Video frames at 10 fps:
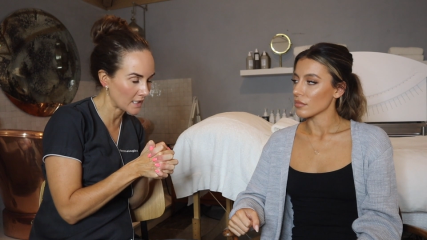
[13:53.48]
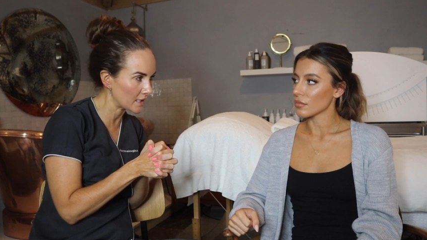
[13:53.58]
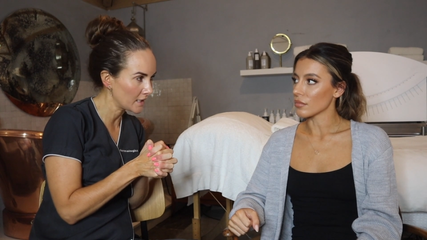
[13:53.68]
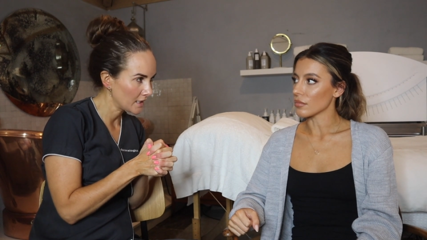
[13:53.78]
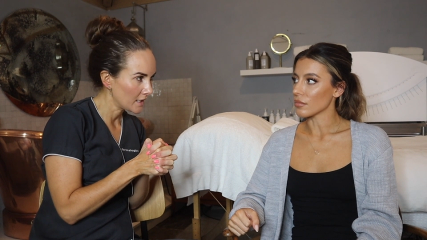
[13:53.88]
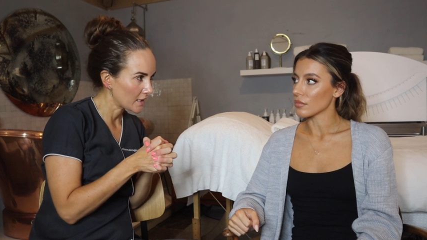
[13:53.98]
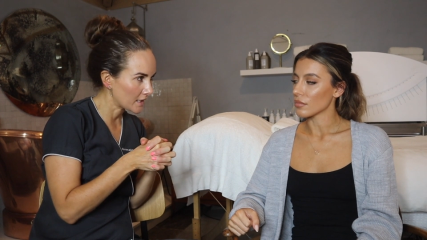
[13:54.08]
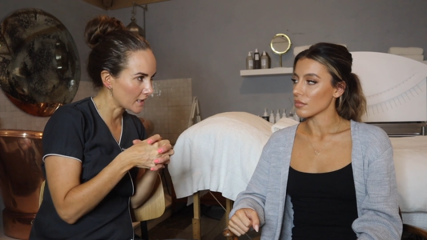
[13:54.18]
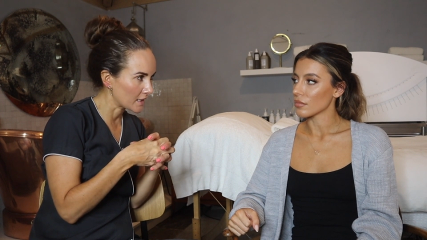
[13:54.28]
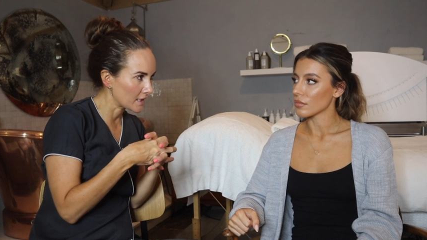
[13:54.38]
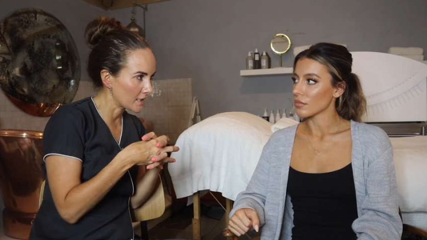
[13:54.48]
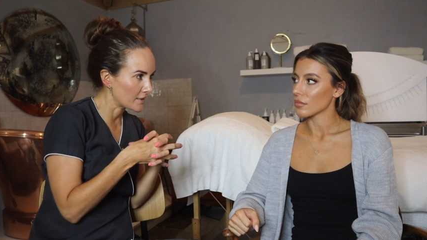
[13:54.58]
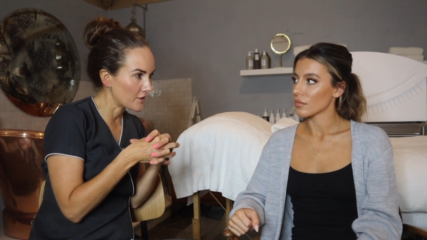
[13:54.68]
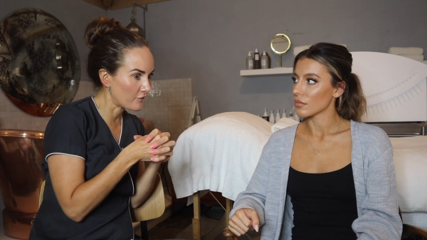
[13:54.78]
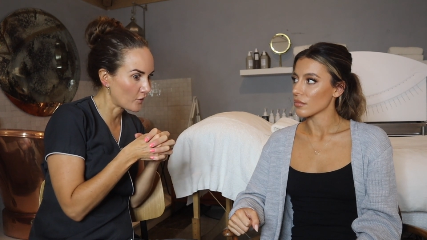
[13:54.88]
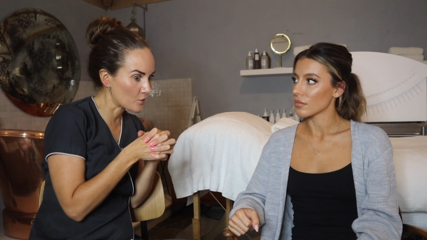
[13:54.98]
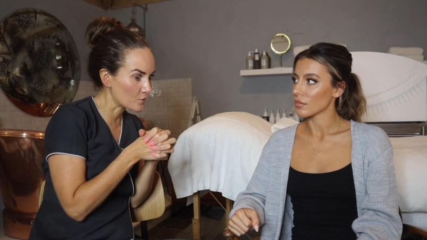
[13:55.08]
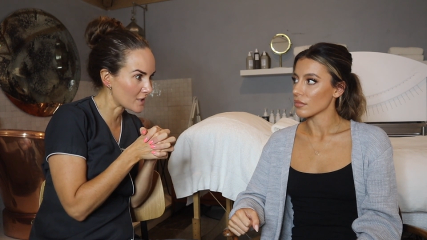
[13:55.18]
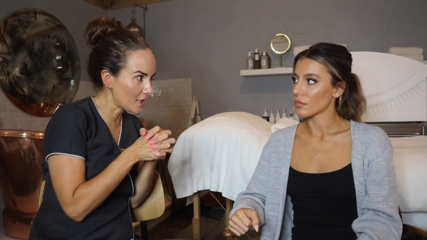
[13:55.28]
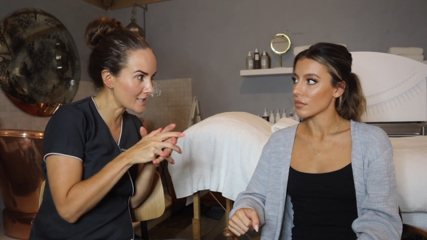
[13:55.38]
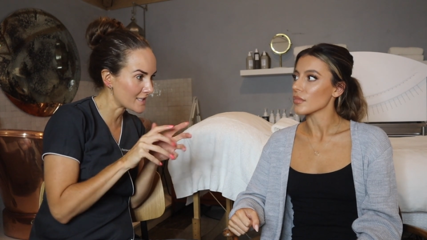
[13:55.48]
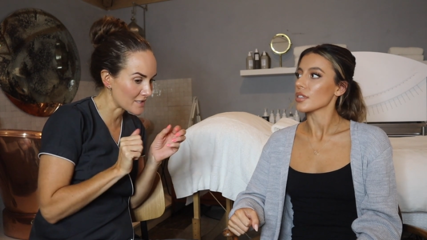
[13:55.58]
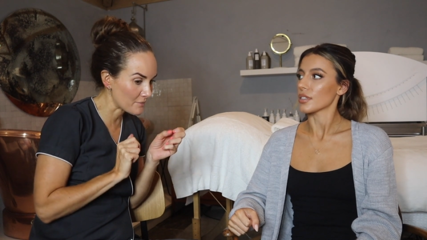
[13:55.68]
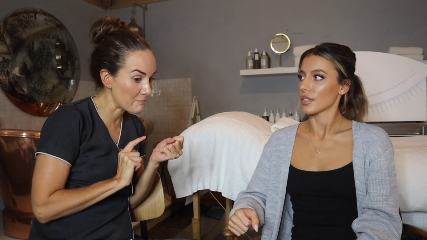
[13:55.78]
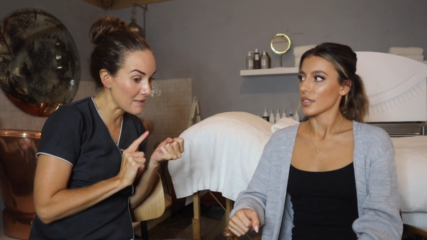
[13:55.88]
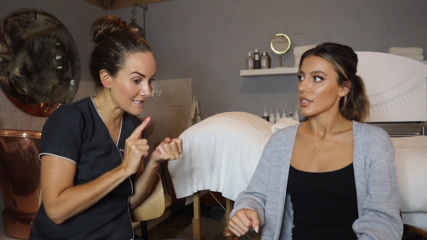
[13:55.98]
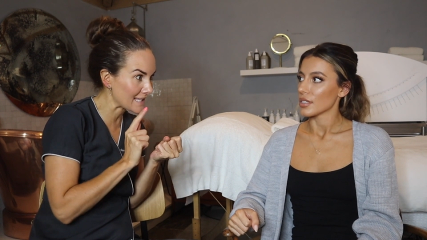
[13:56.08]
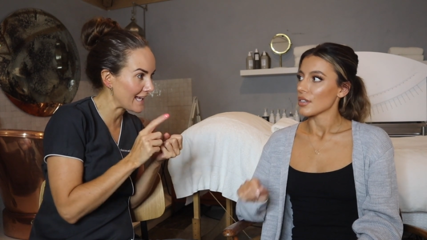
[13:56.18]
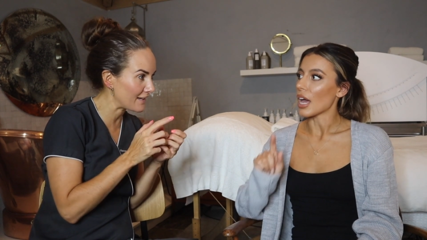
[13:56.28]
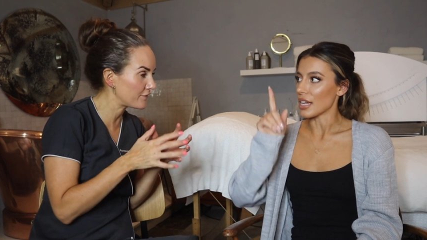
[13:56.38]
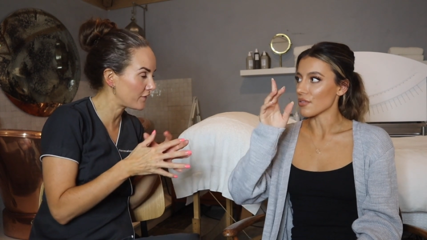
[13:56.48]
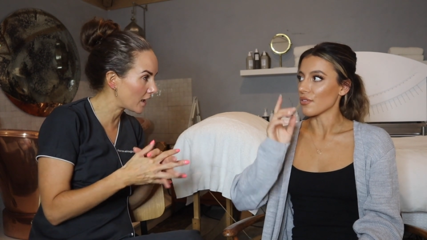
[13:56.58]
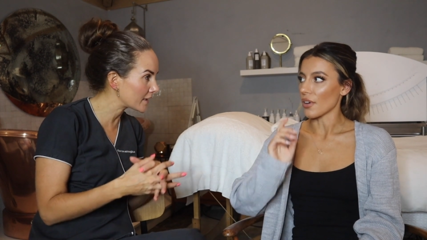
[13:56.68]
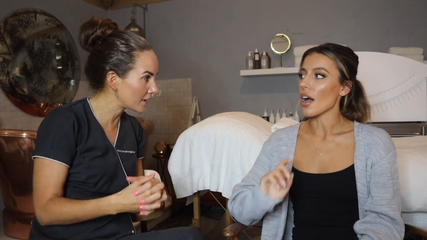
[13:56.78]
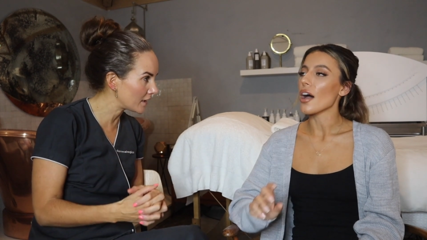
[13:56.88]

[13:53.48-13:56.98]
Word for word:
Speaker 1: the mm. The, the follicle tighter so it makes the hair finer.